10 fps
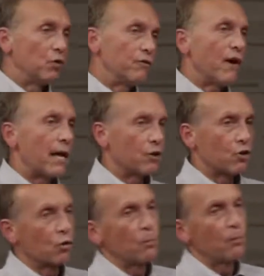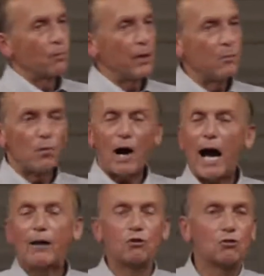If you find a group of people,
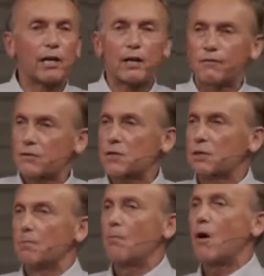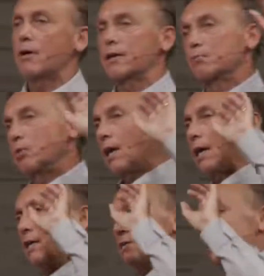I don't care if it's in the
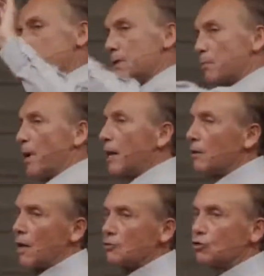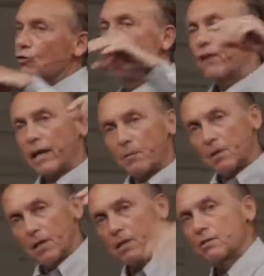marketplace, it's in a biological
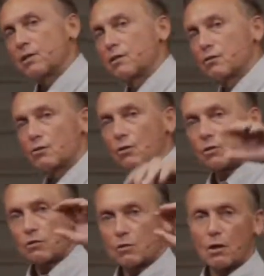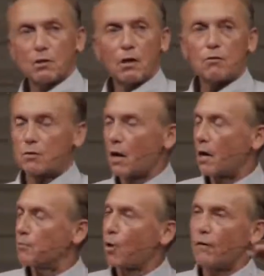family, it's in a church, another
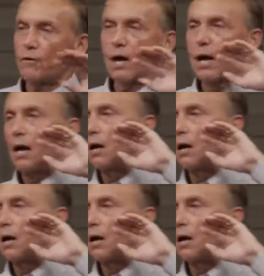nonprofit,